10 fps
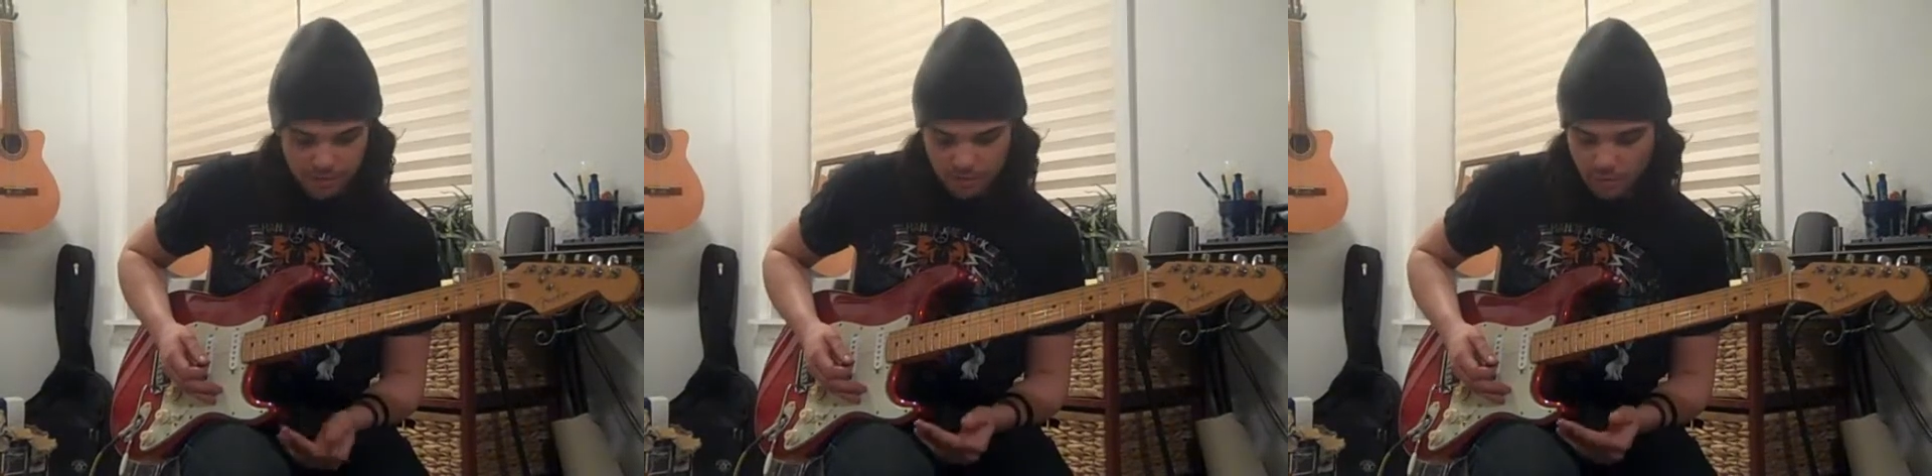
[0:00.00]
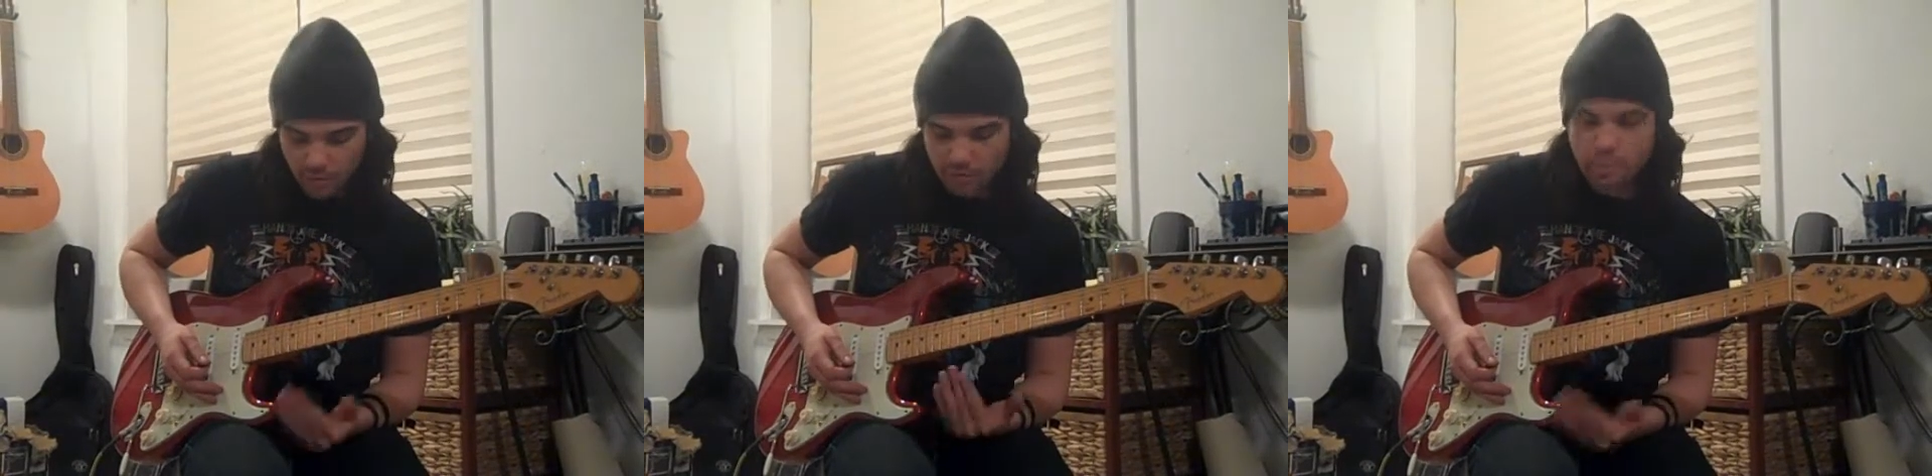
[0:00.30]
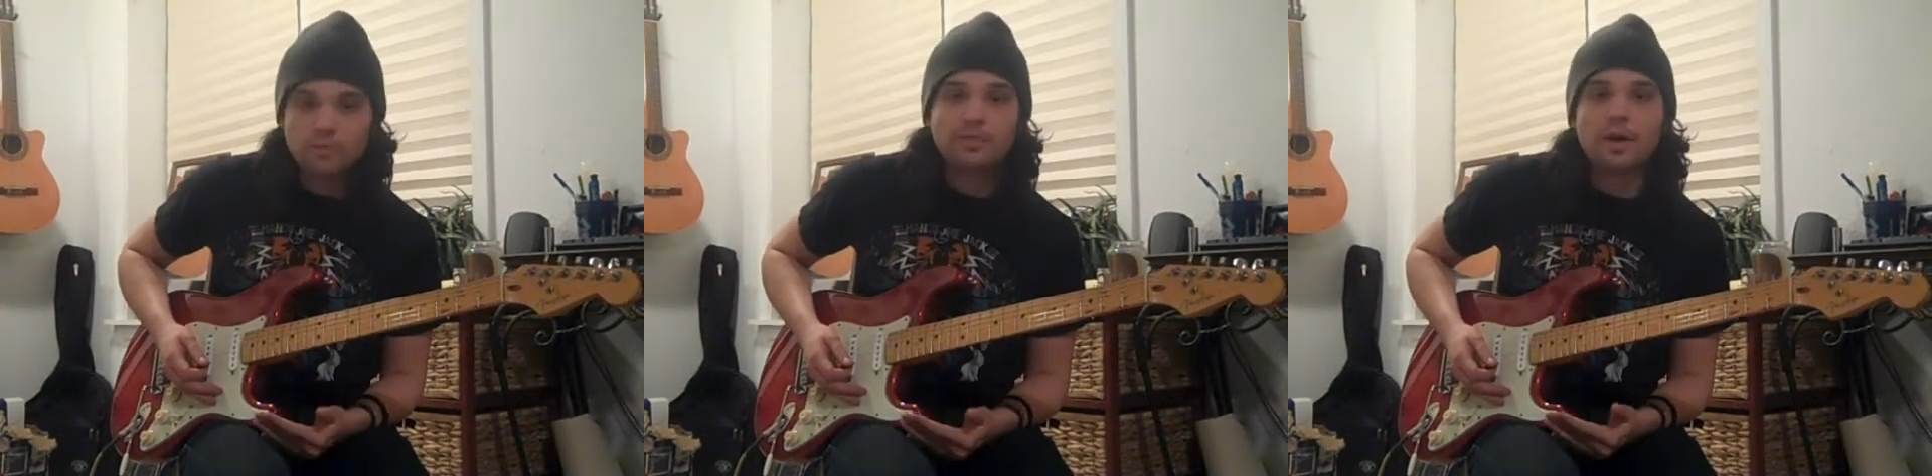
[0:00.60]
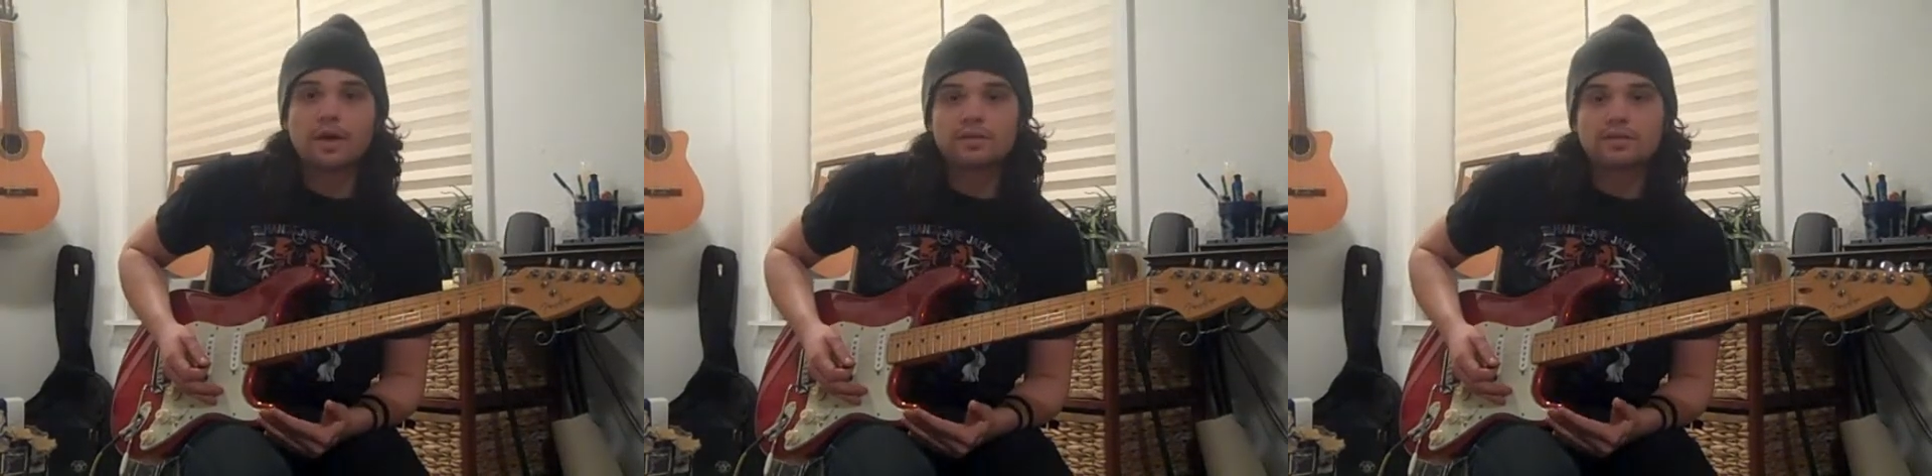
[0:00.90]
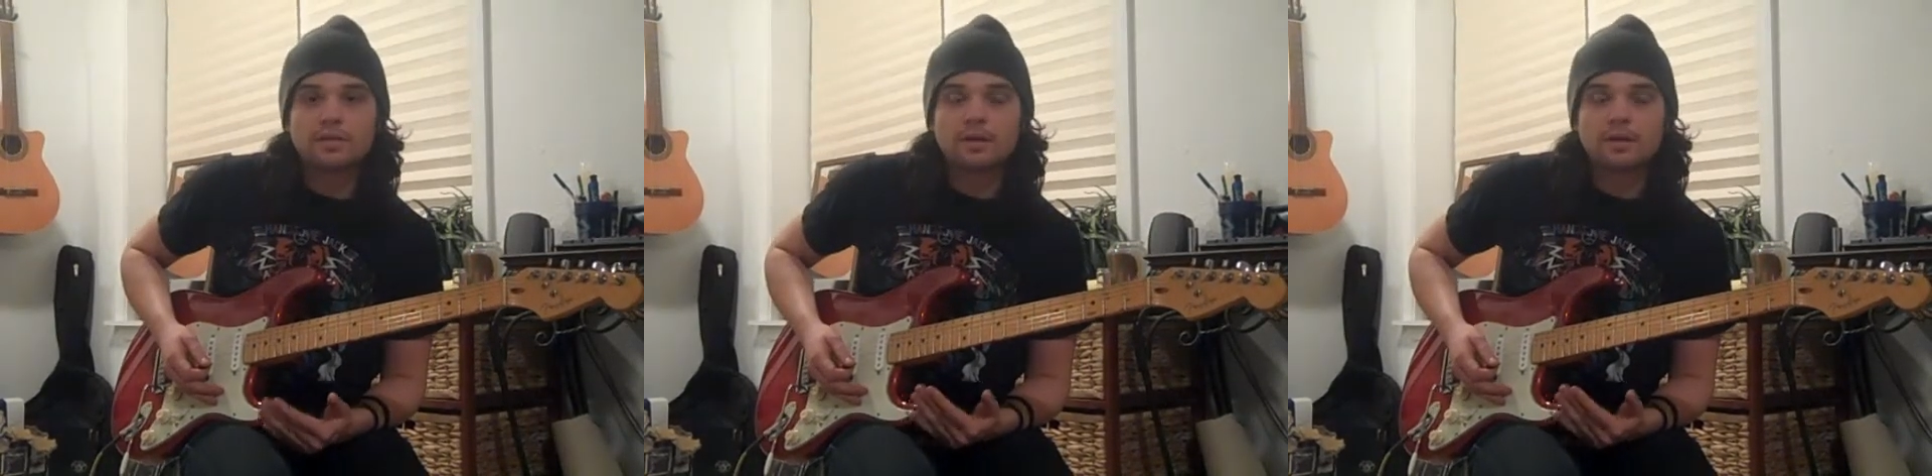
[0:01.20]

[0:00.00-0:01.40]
so now I want to move that.